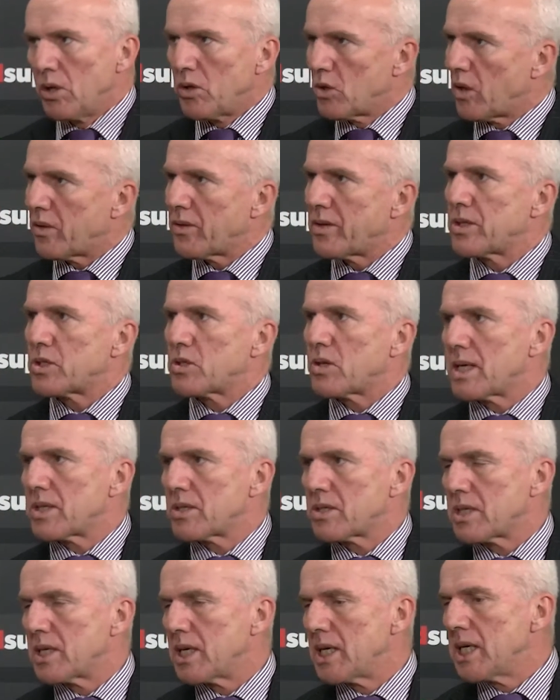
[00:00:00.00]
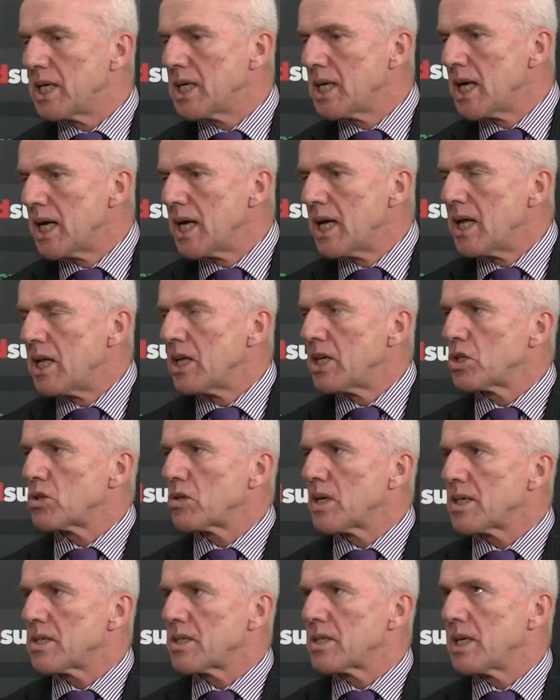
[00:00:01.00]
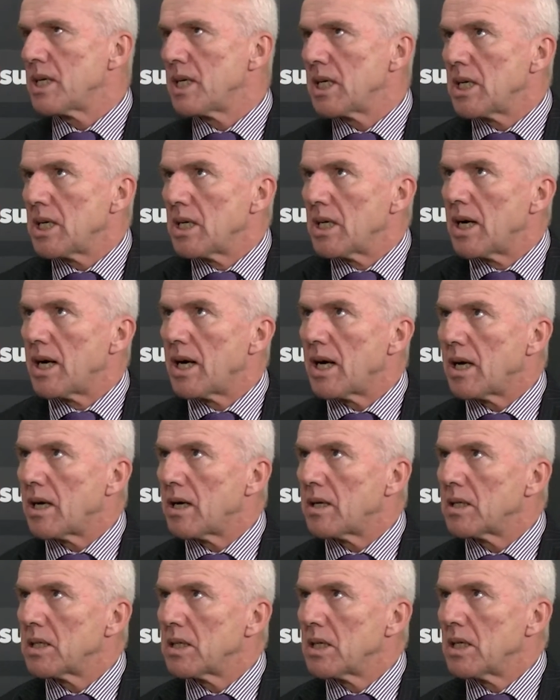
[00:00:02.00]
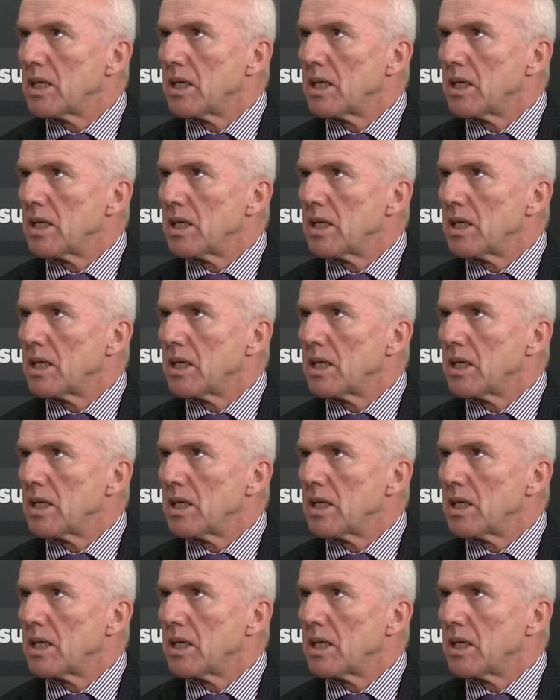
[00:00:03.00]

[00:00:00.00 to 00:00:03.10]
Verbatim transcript: not the trustee. The trustee uh,